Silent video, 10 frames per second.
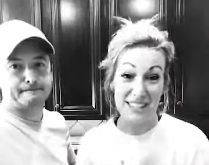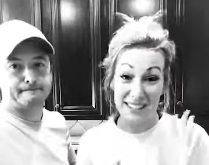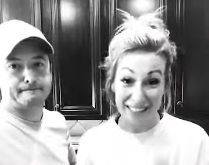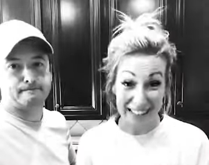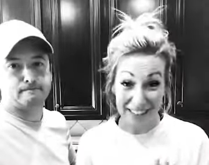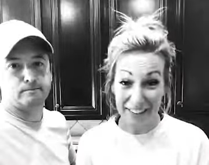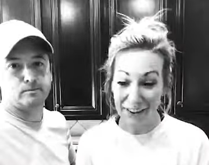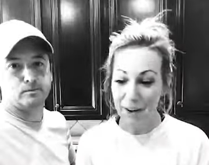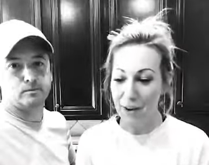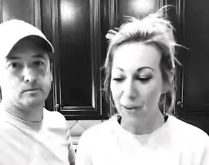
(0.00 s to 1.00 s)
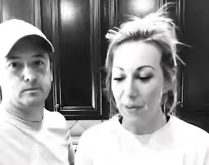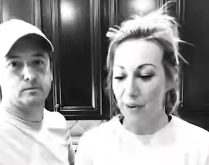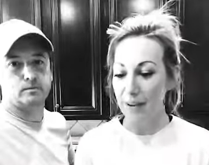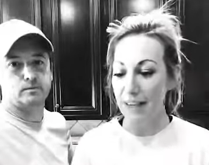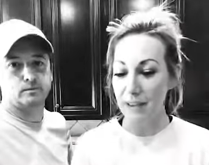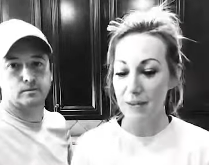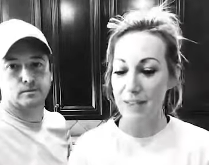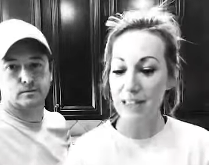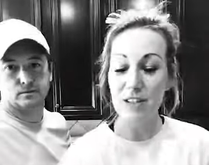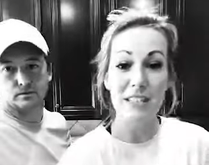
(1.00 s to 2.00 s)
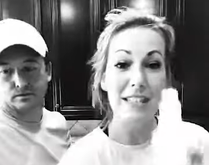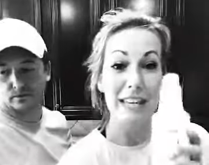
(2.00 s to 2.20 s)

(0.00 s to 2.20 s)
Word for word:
Speaker 1: cleaner, what we use is just a